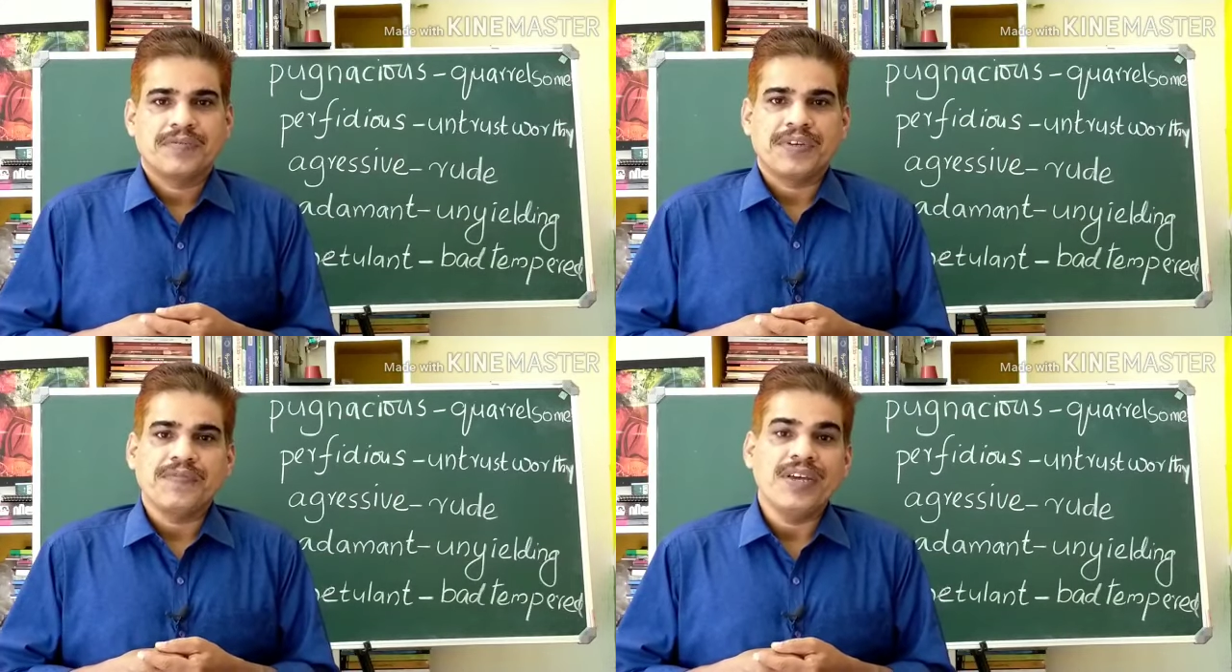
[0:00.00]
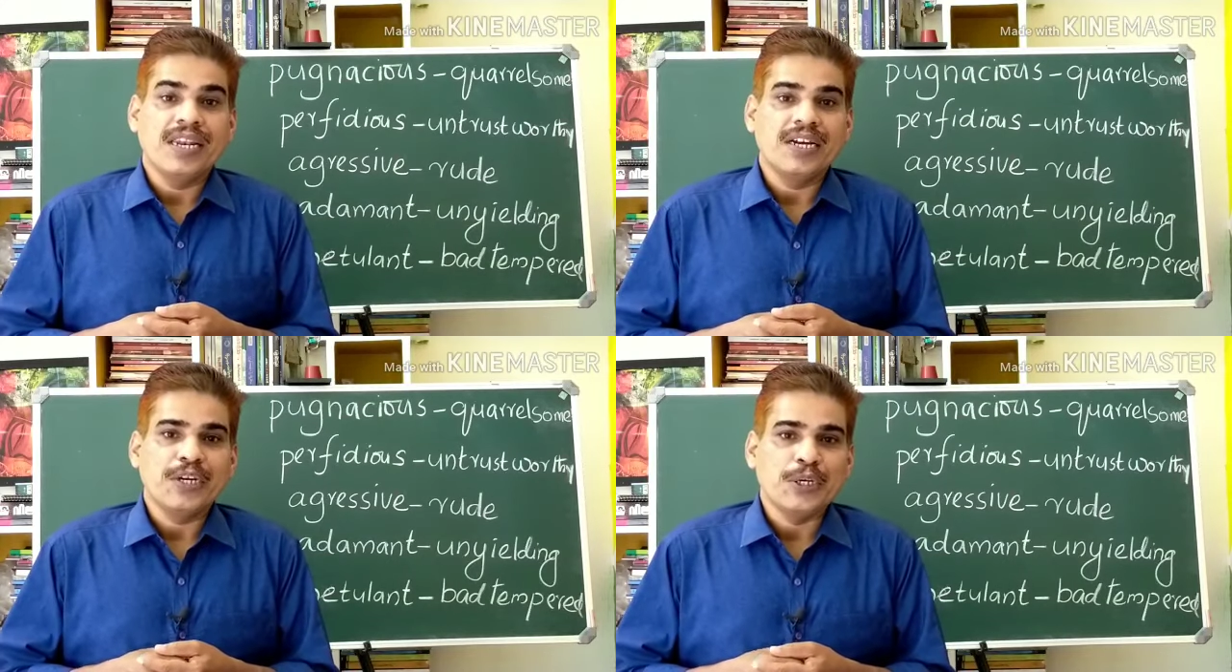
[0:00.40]
When we
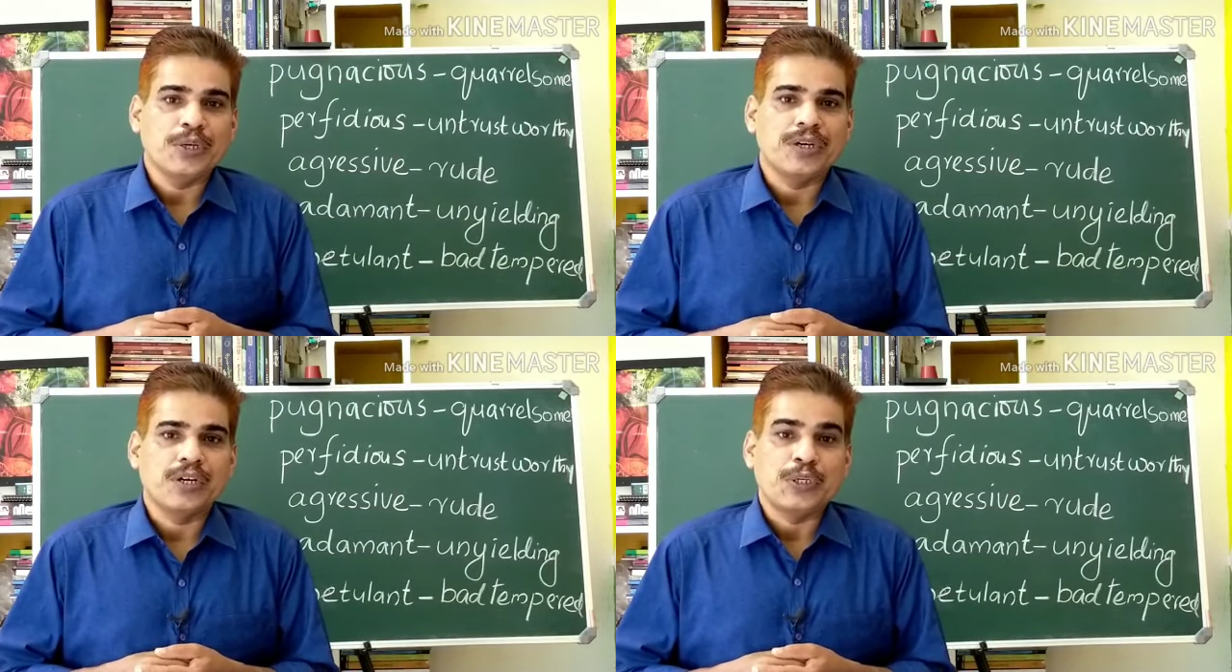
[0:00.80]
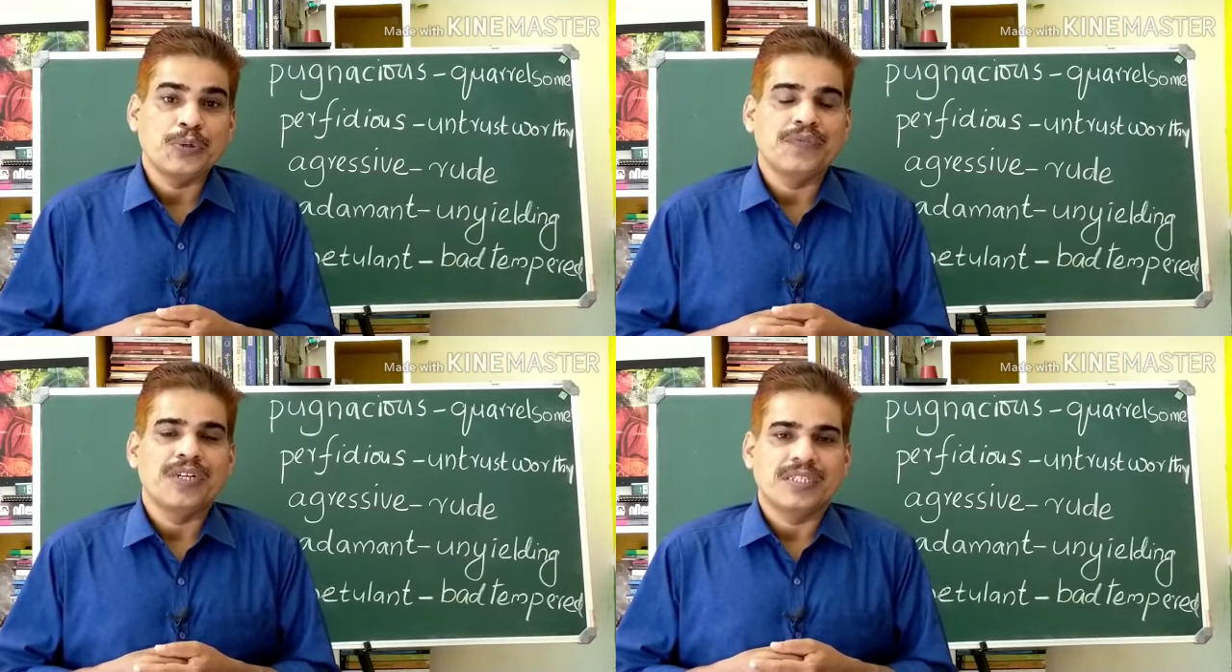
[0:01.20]
learn
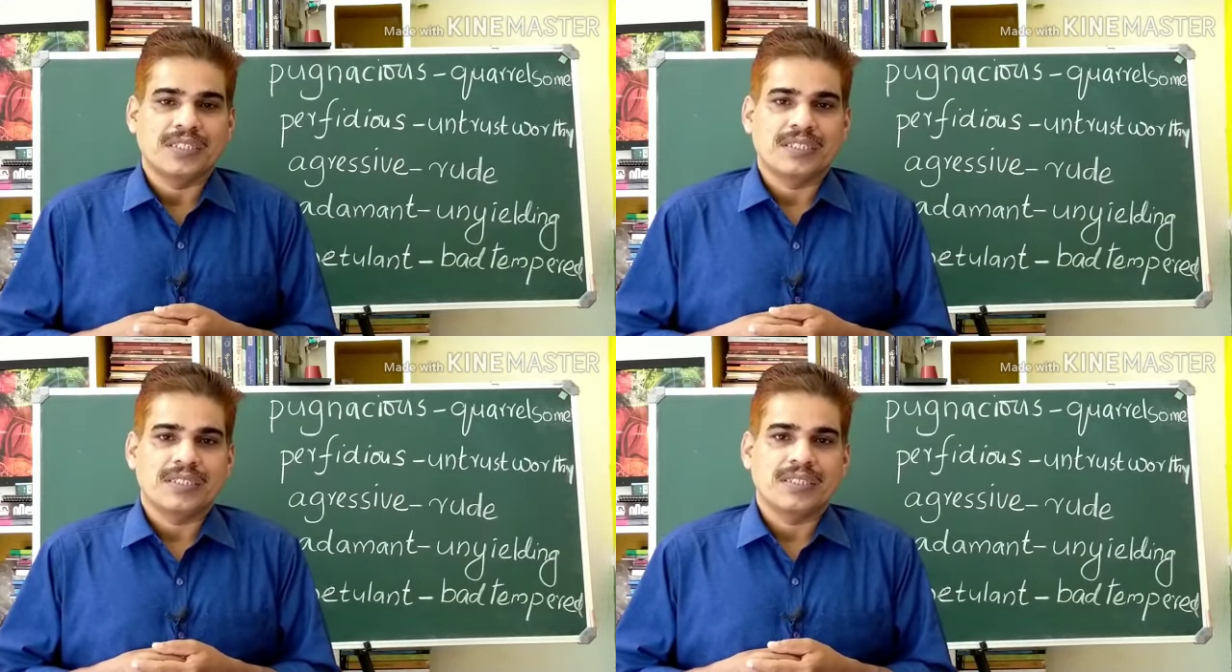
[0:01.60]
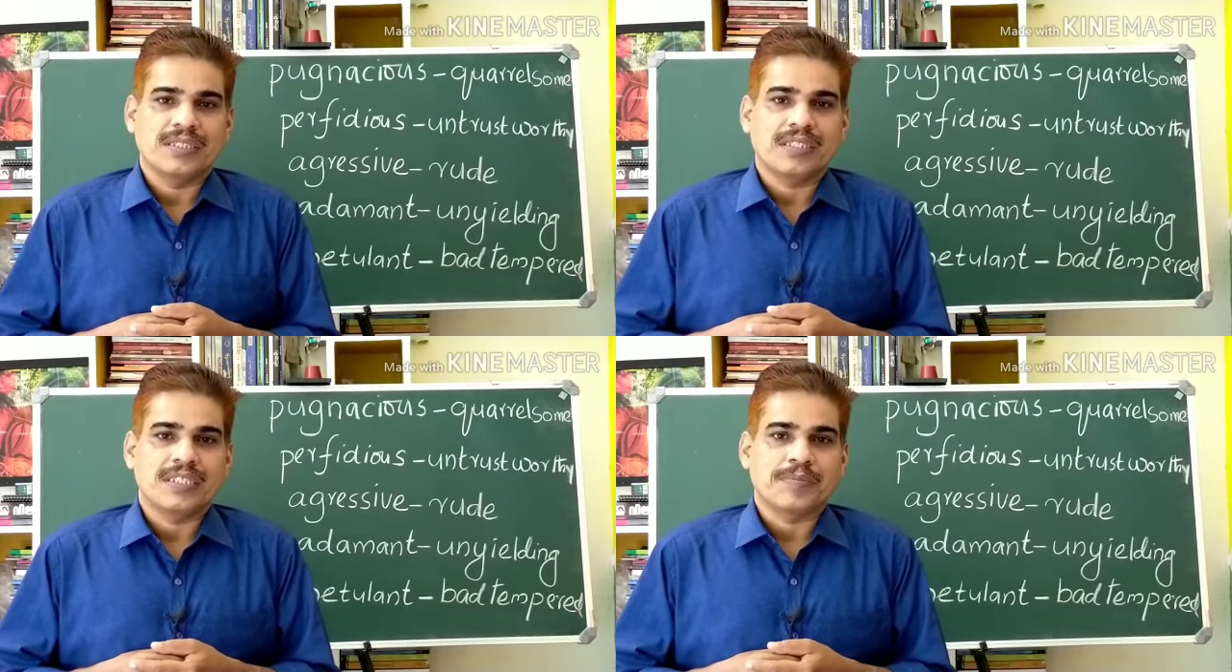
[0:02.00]
new words,
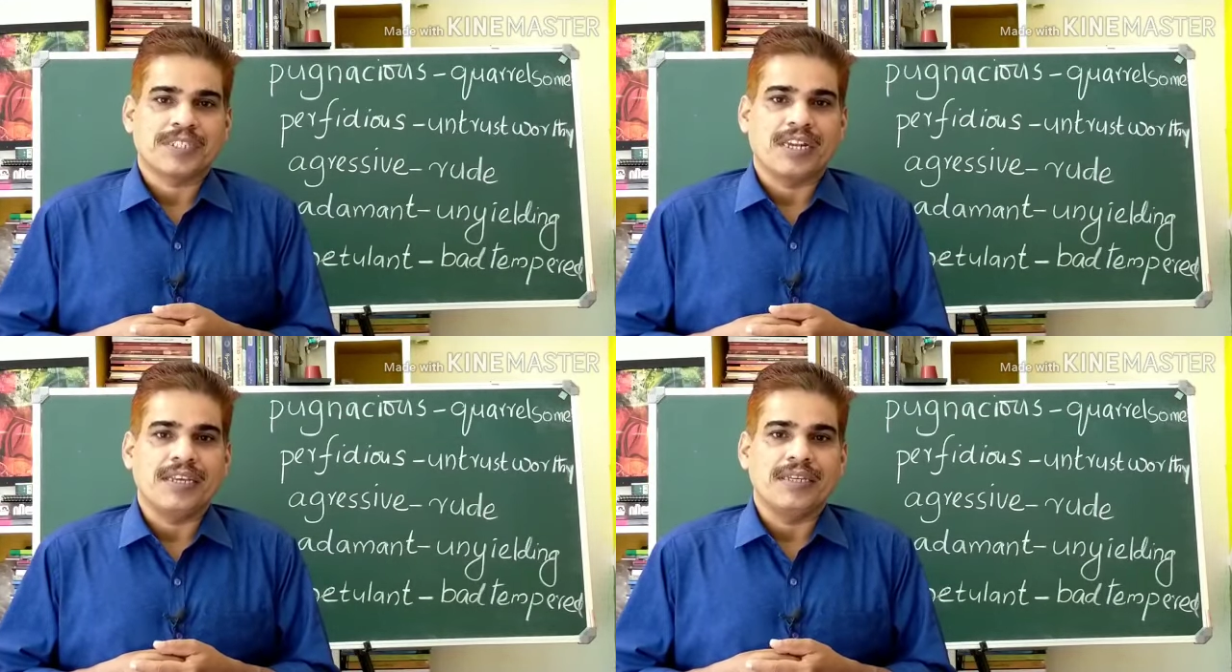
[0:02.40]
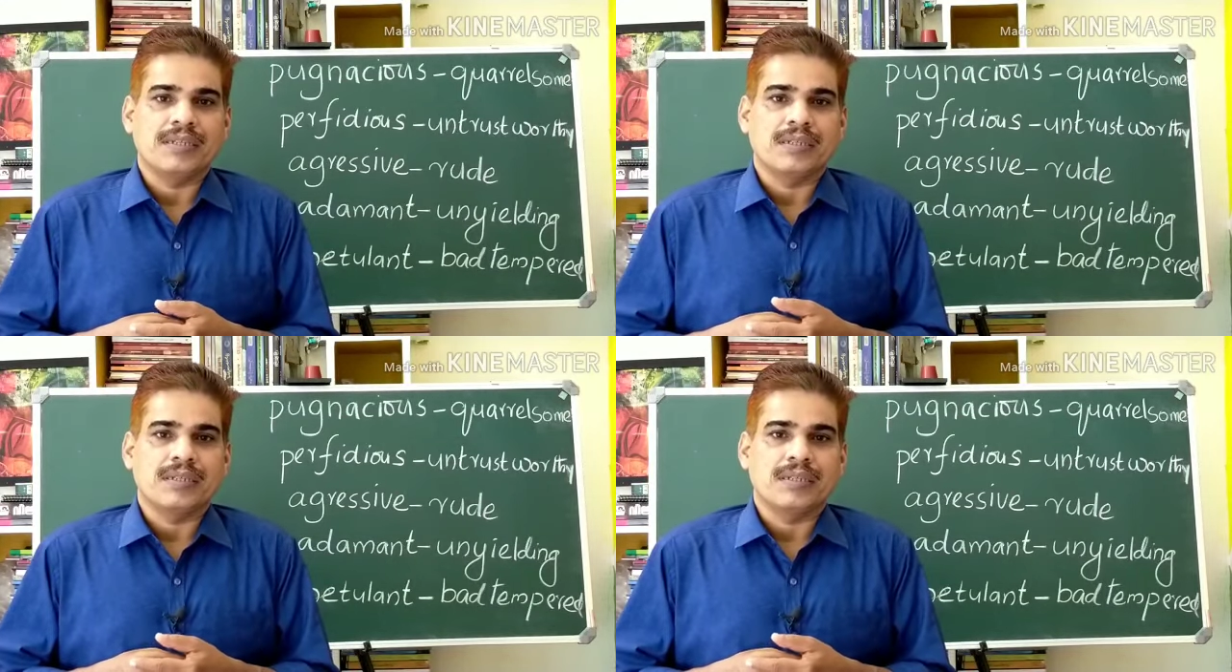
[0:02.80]
especially